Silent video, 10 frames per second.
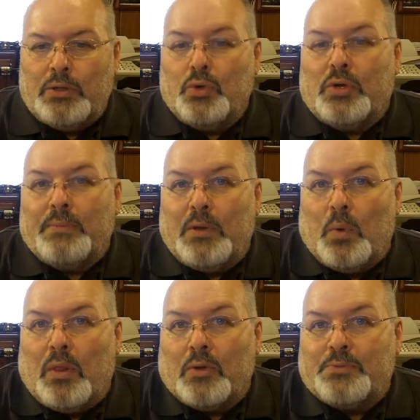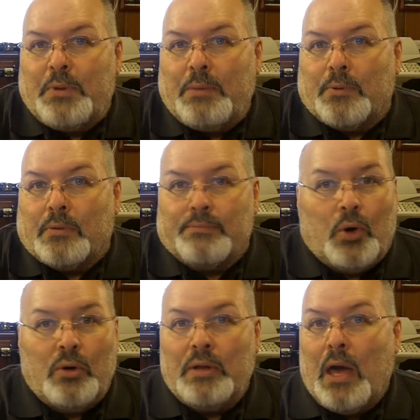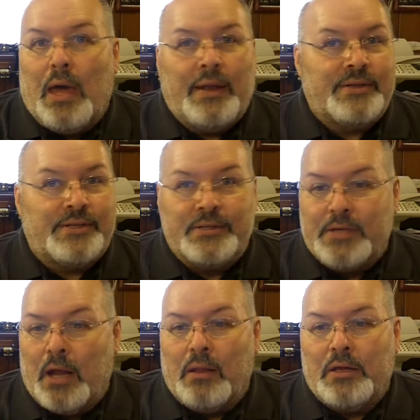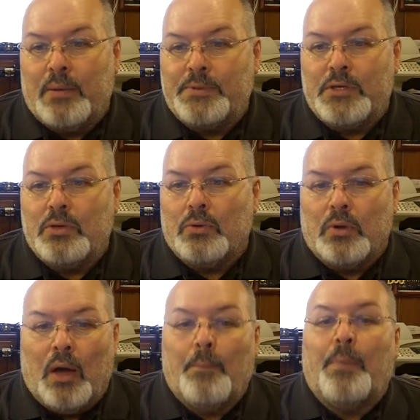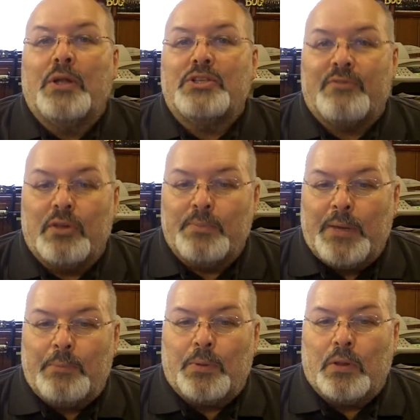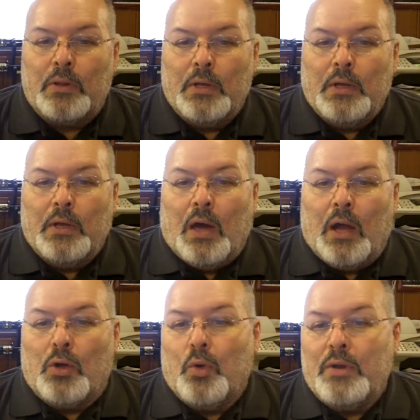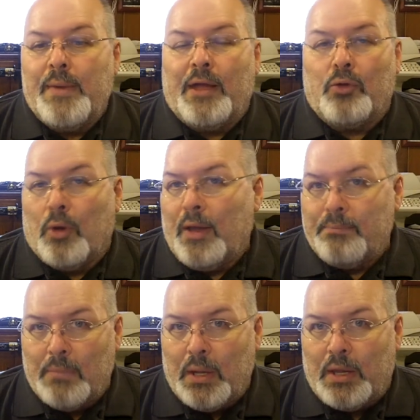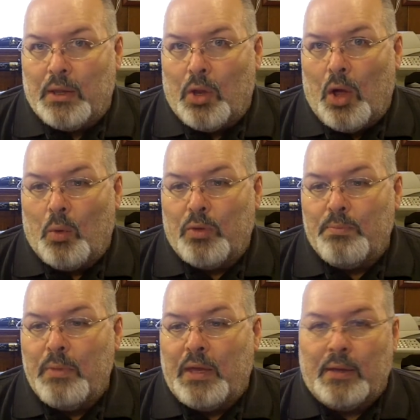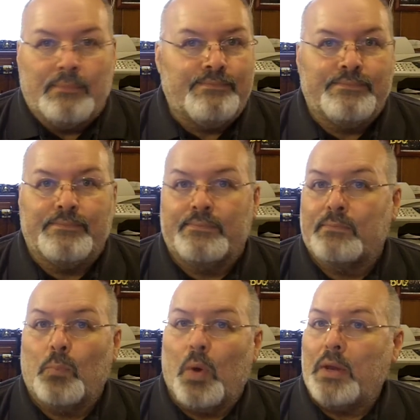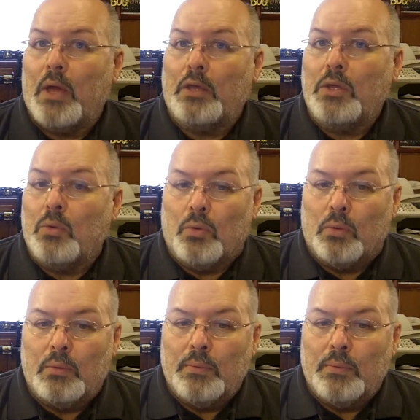You can be one of those people or not. It's entirely up to you. A bunch of other people are going to make great money along with me. Why not you?